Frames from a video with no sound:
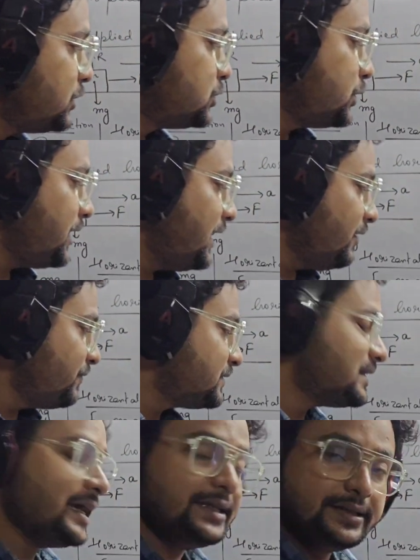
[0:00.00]
So F
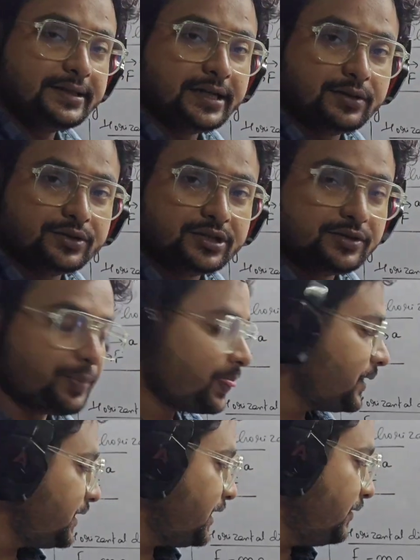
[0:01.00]
sin theta, you see,
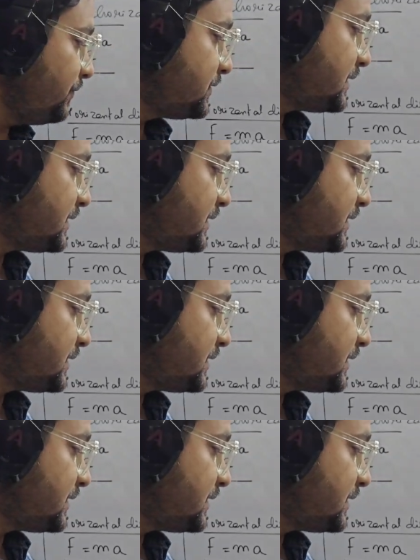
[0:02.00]
F